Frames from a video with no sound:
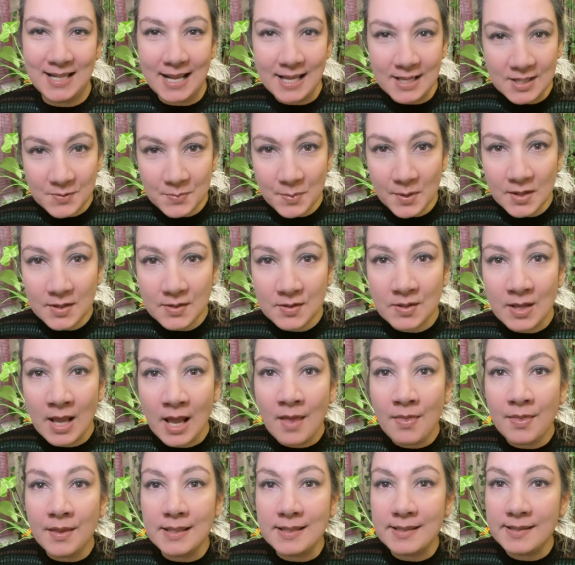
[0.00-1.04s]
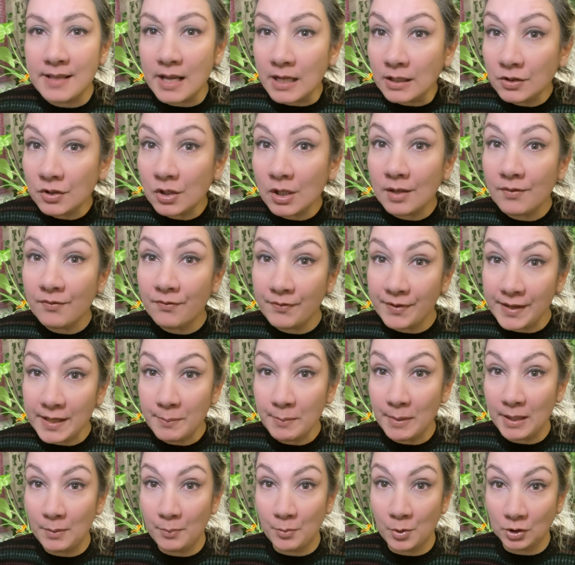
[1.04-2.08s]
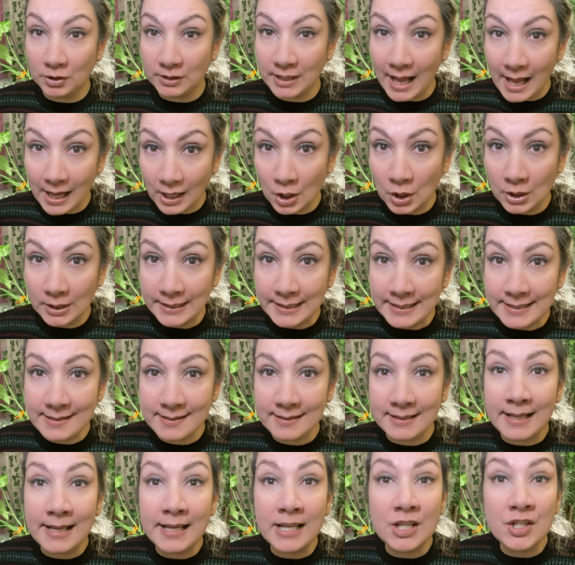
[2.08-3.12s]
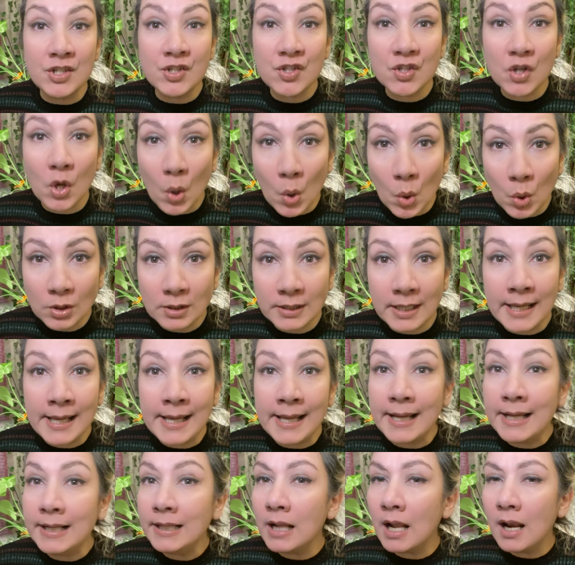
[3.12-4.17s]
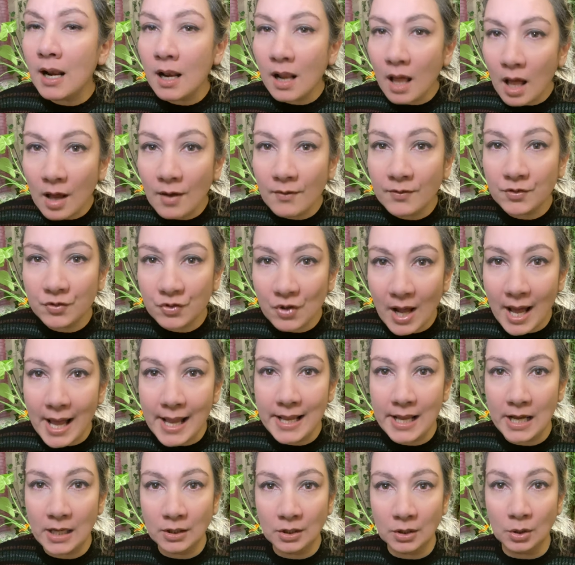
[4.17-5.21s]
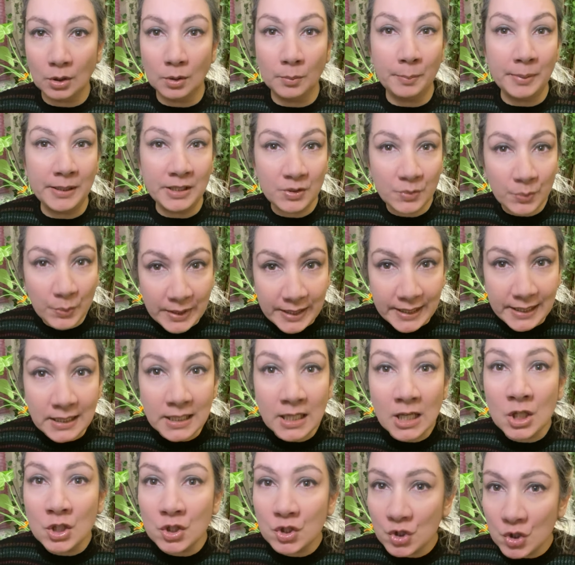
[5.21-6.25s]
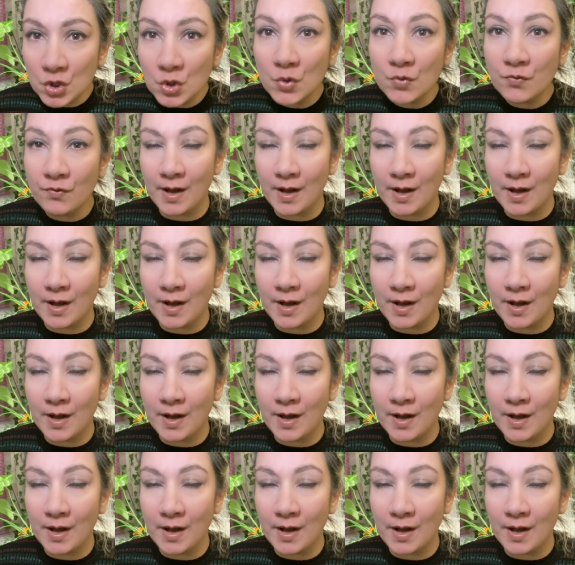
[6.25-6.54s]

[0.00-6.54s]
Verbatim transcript: Lesbos, the central female protagonist is caught in a love triangle between two